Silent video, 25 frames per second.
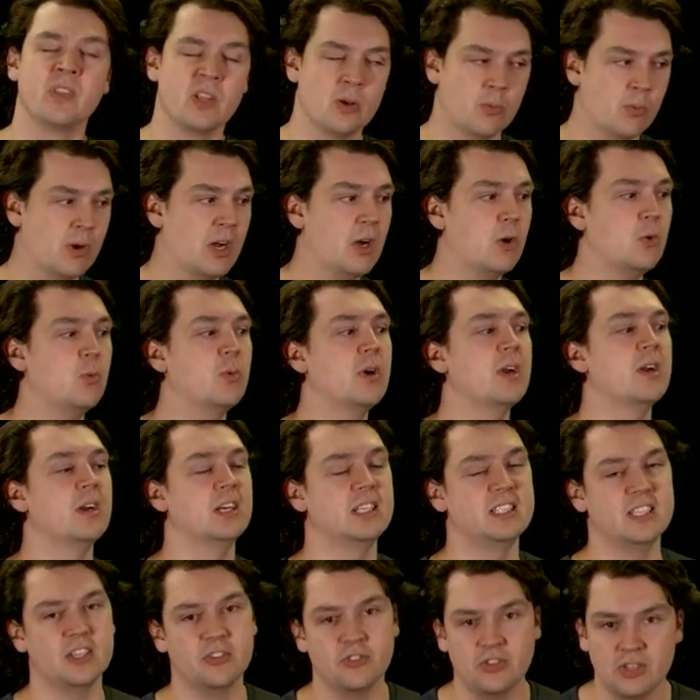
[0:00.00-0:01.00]
well, we're
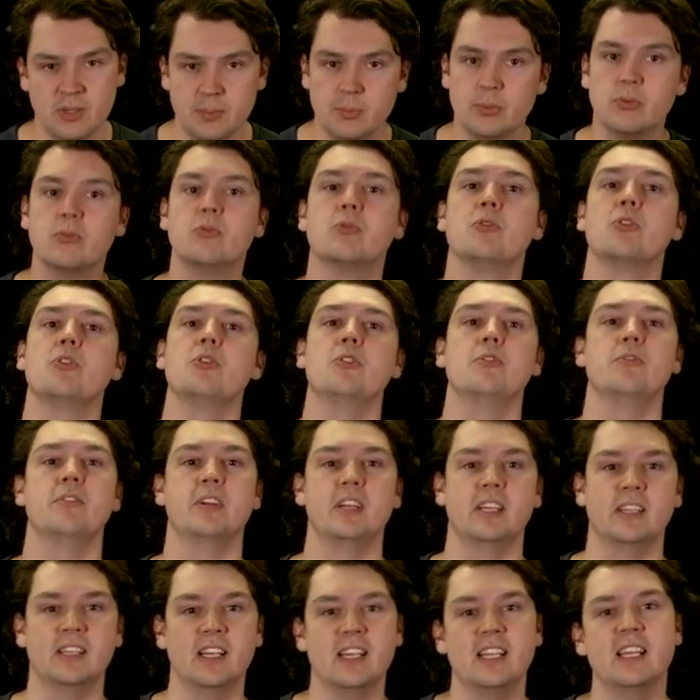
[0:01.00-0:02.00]
essentially
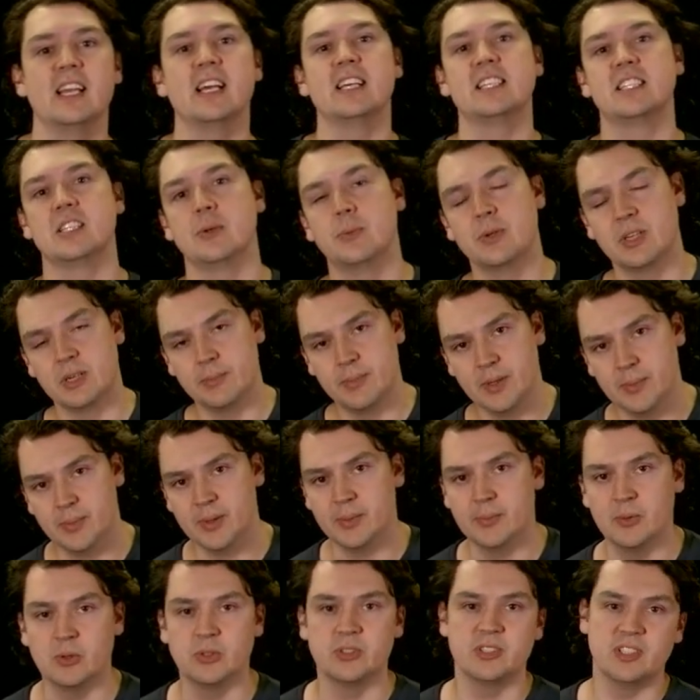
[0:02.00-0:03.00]
proving that yes, there were going to be a
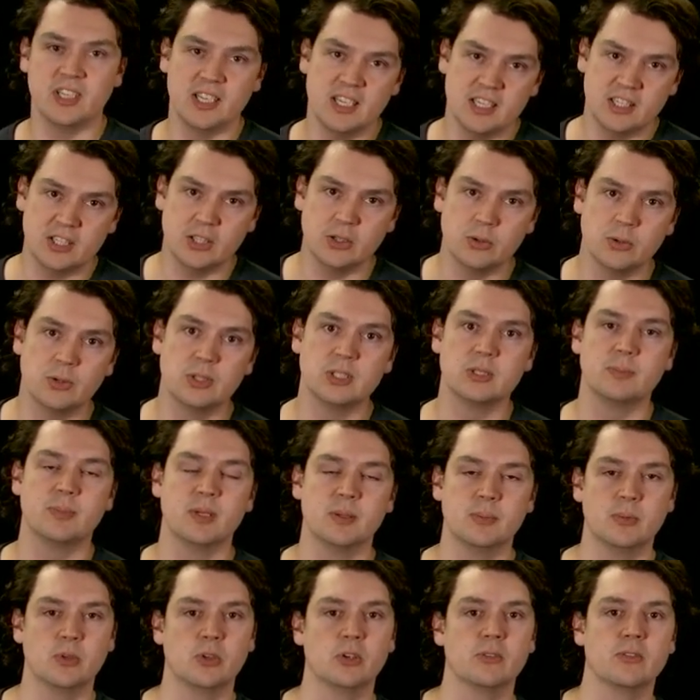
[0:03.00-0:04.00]
bit more detours, a
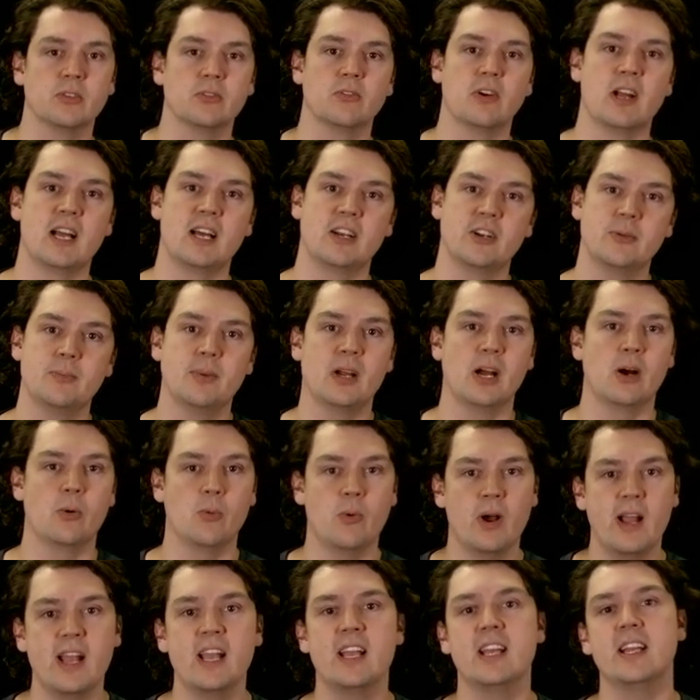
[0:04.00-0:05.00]
bit more of a roundabout
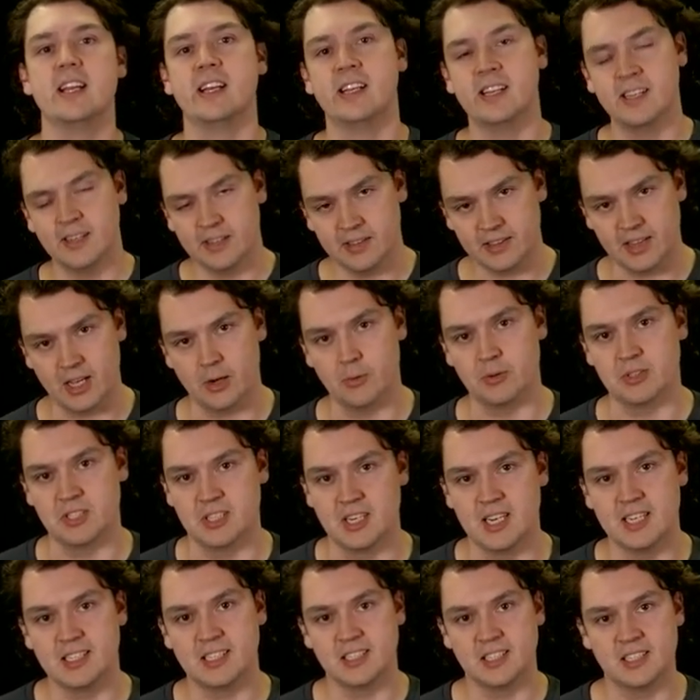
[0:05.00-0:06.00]
way that was
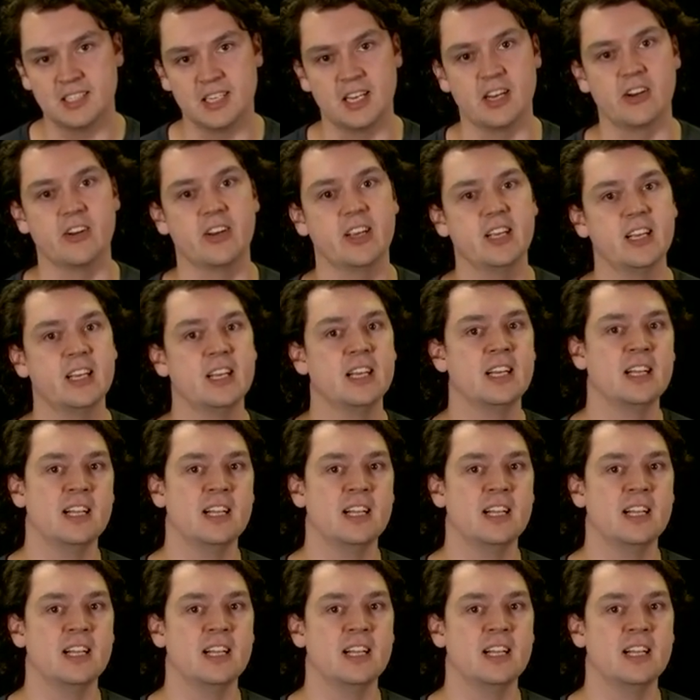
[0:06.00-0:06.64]
necessary.